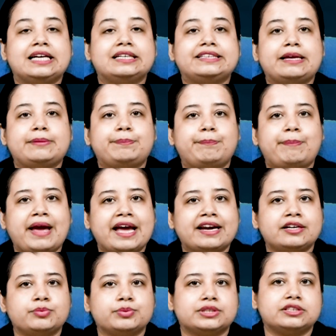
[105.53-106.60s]
then pair
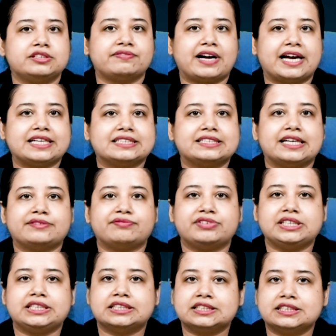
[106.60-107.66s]
it with a device that
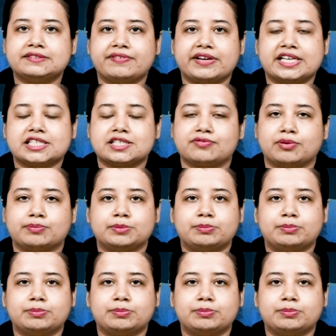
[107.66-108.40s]
filters waste from